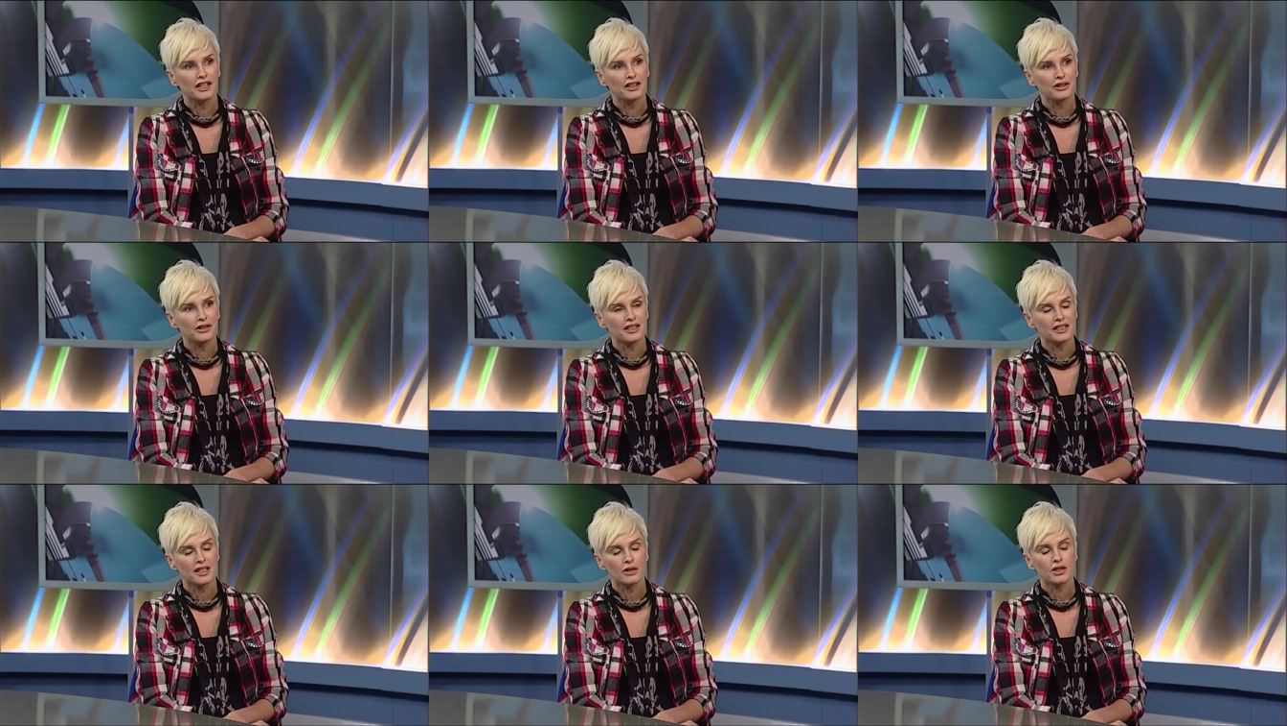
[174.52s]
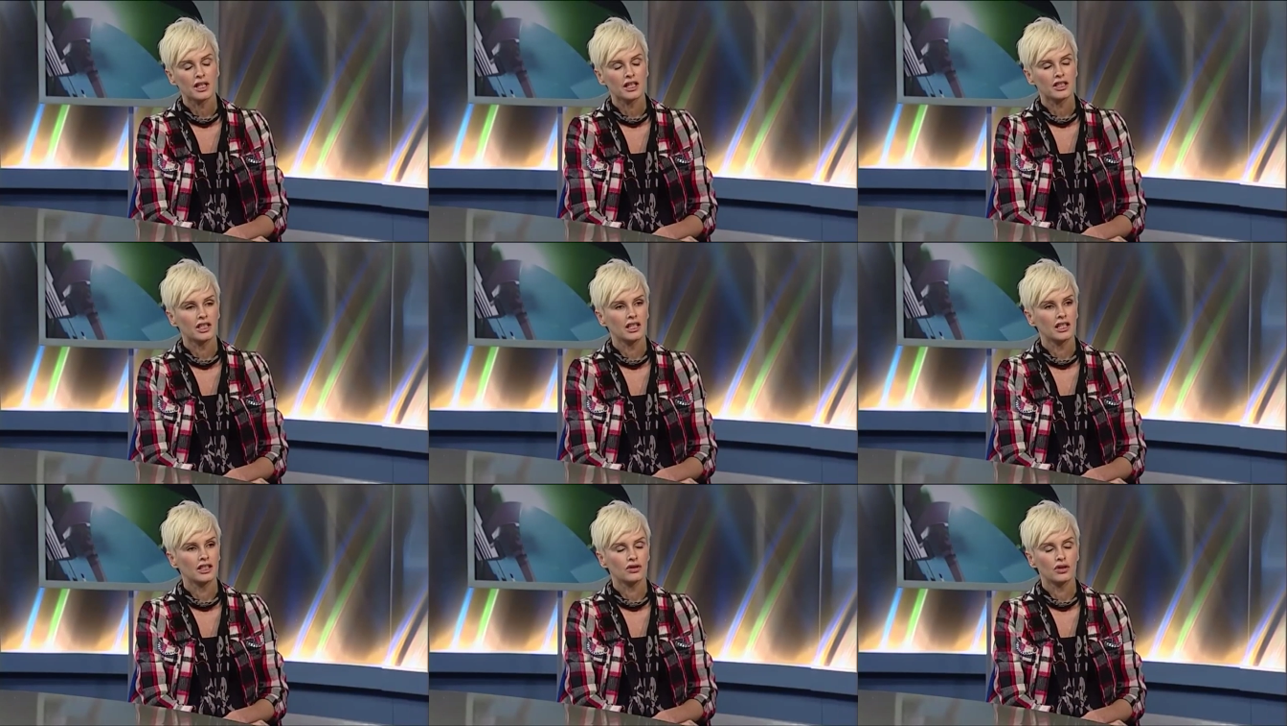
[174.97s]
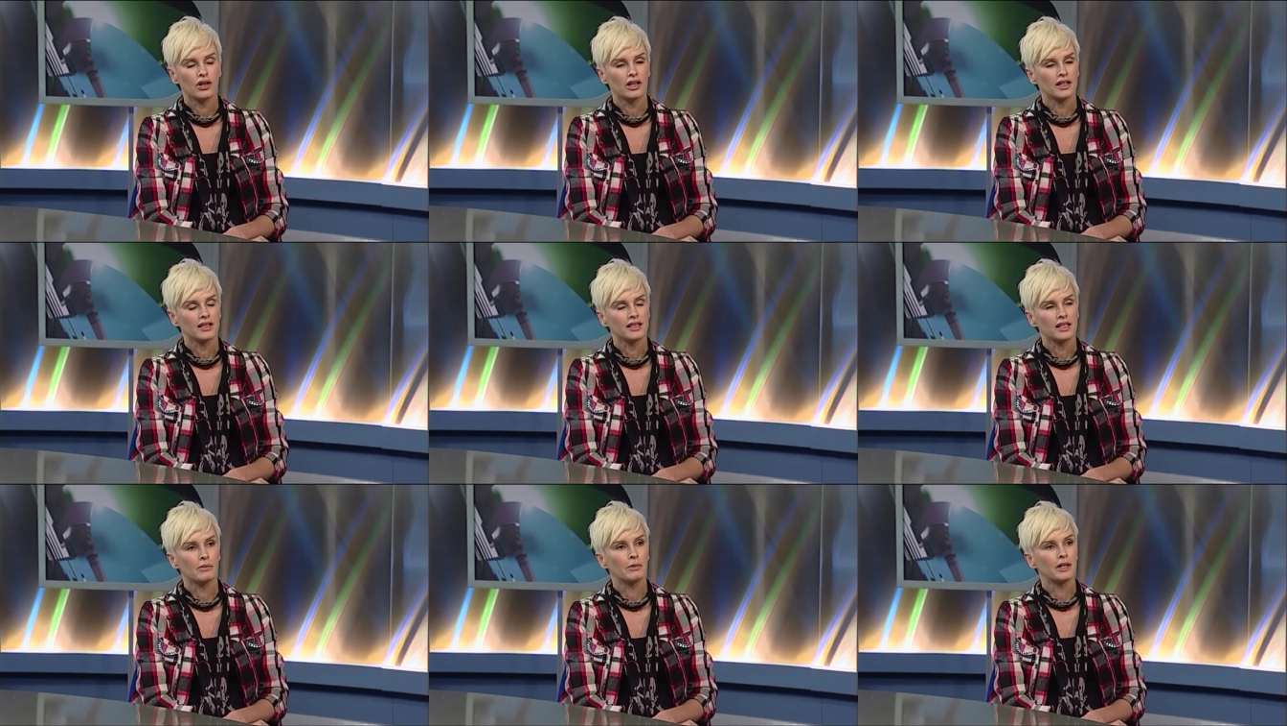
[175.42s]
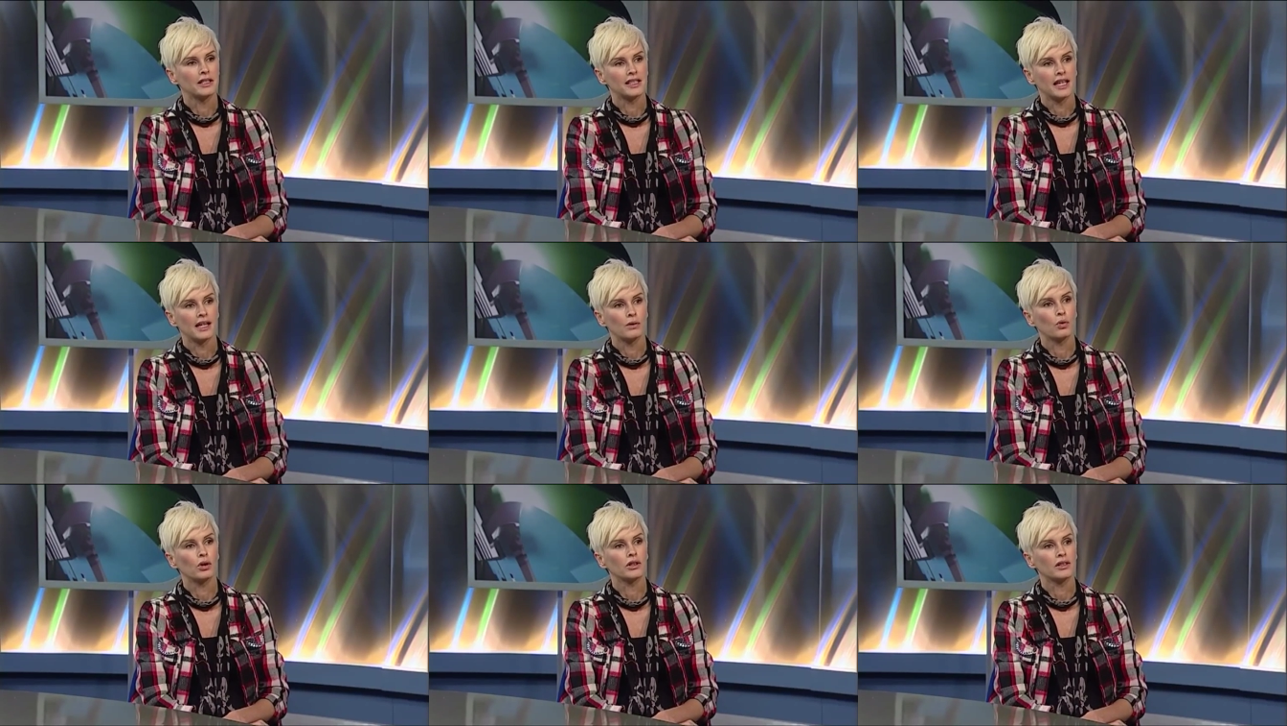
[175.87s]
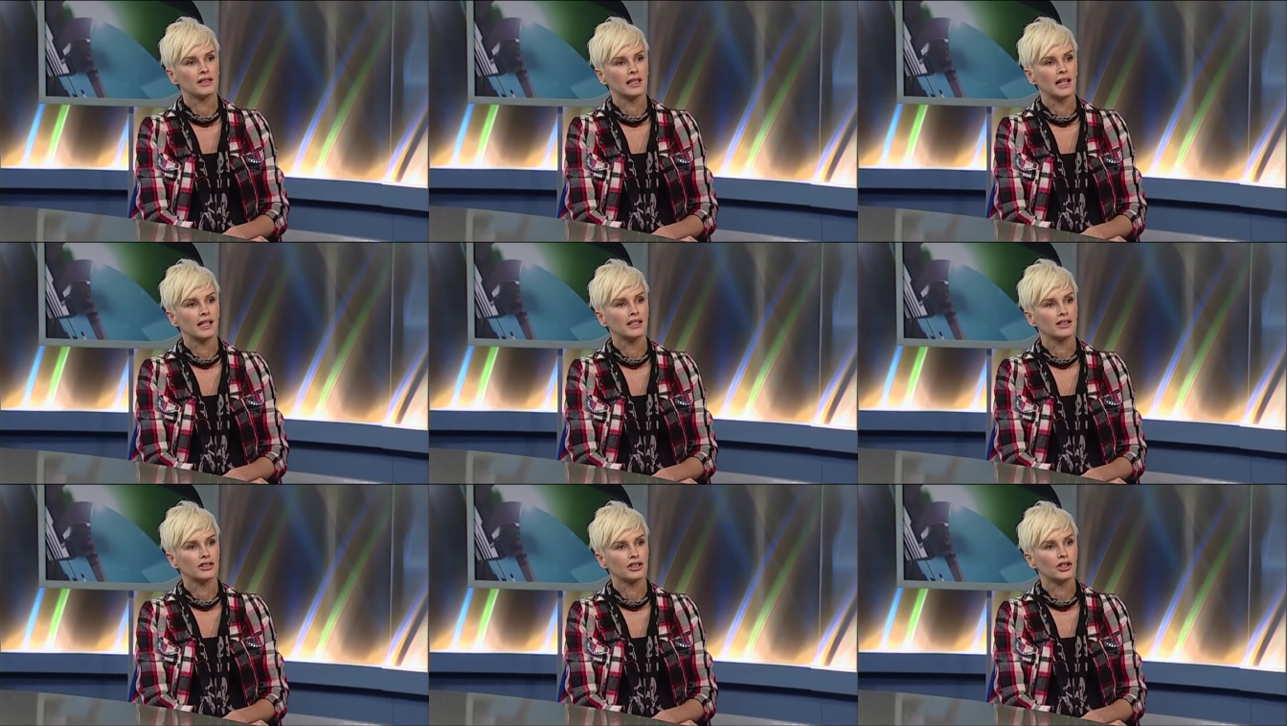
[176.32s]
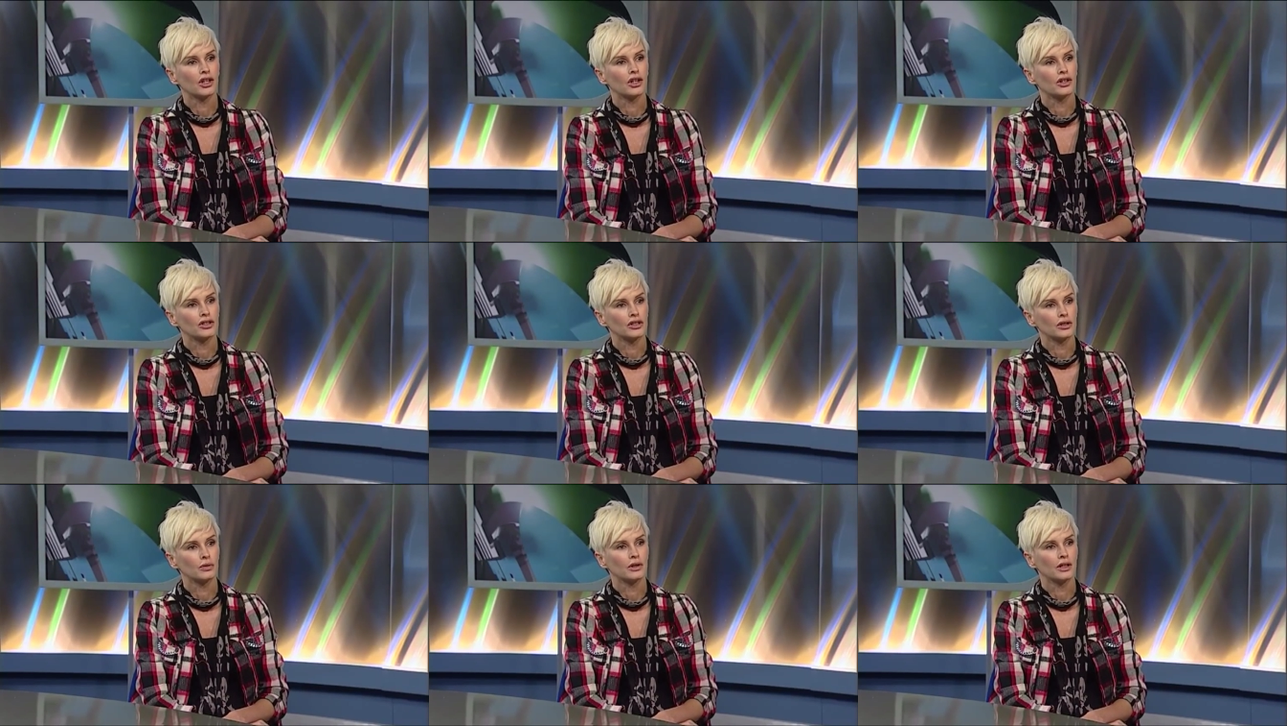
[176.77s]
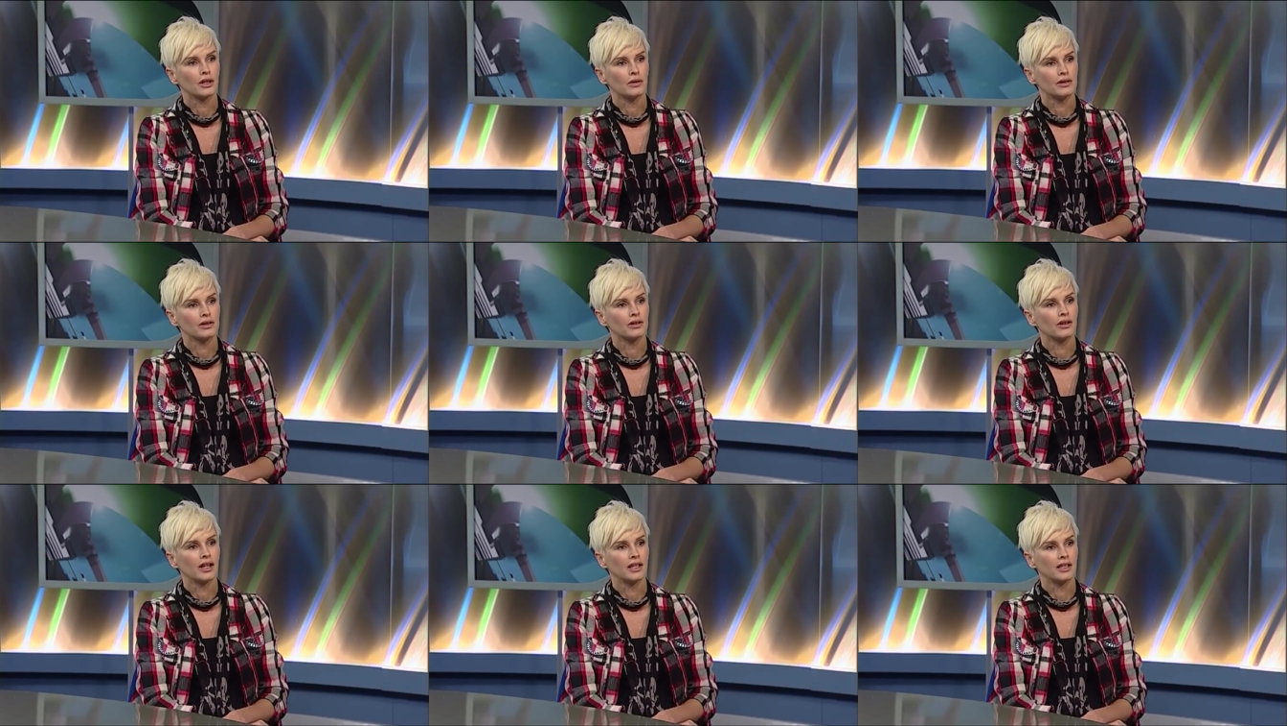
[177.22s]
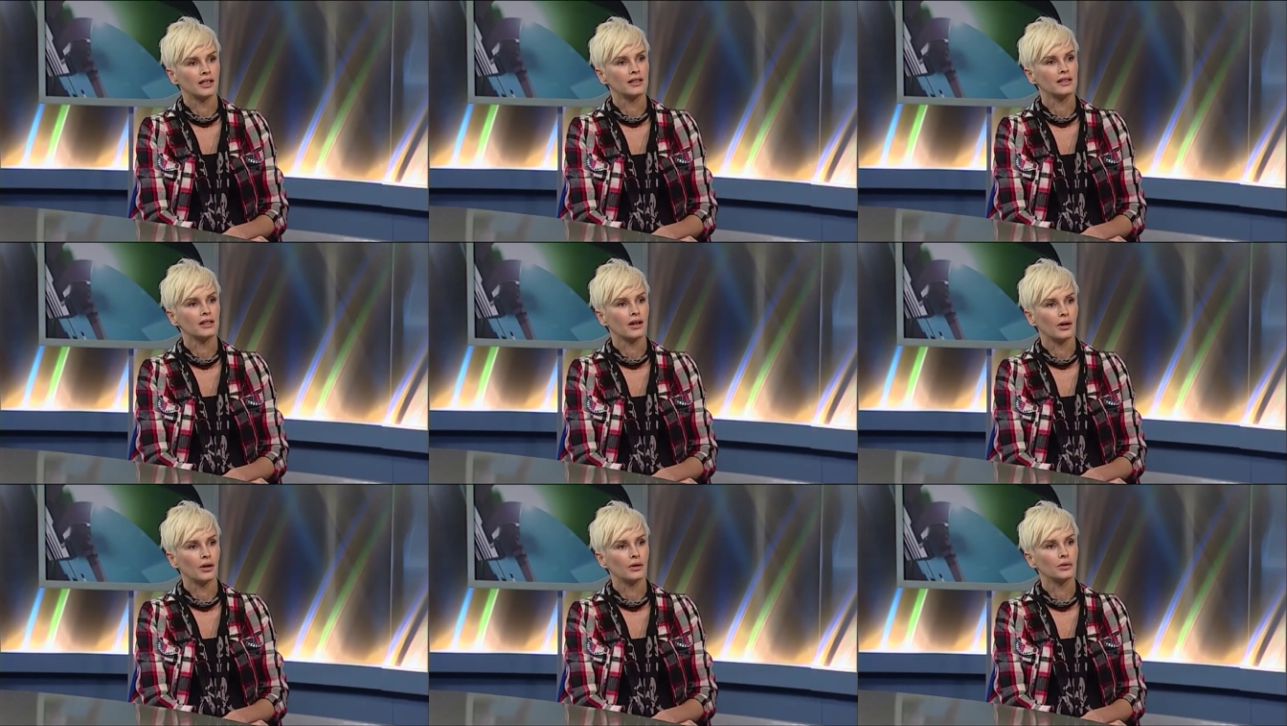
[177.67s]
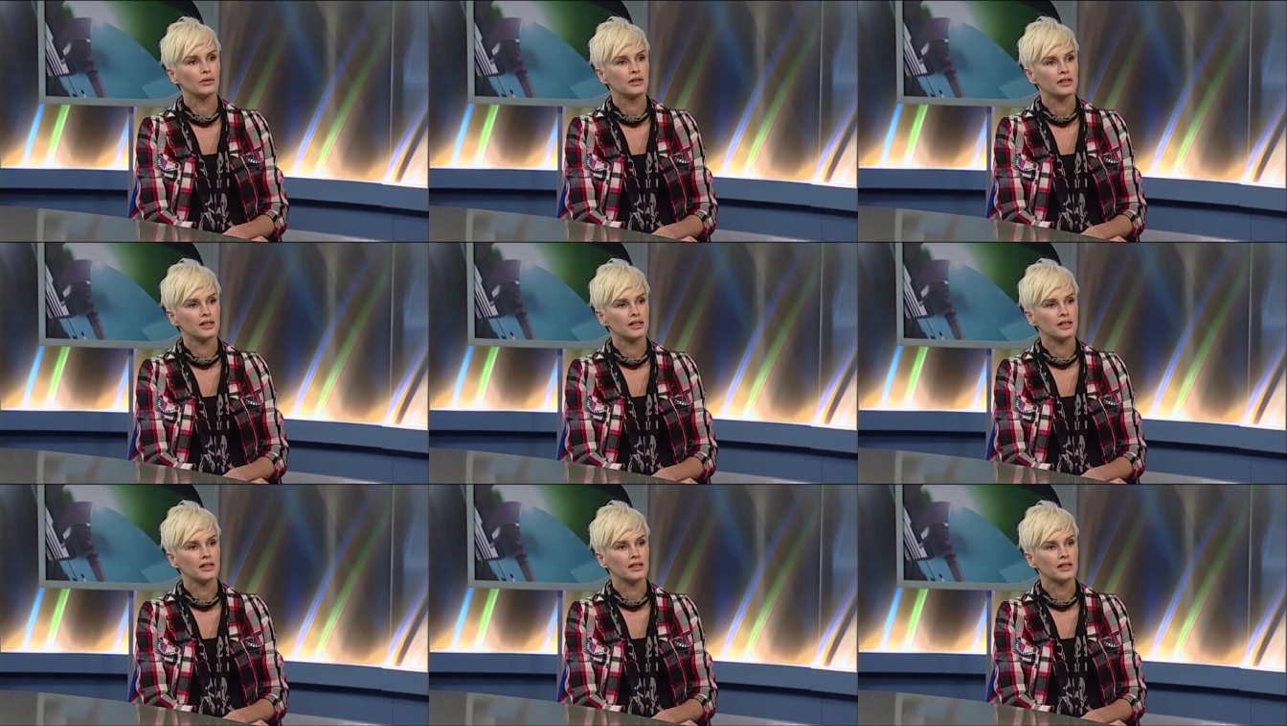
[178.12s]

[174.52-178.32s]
pedigrees. I was yeah. actually trying to tell my dad what stallion to go to when I was nine years old.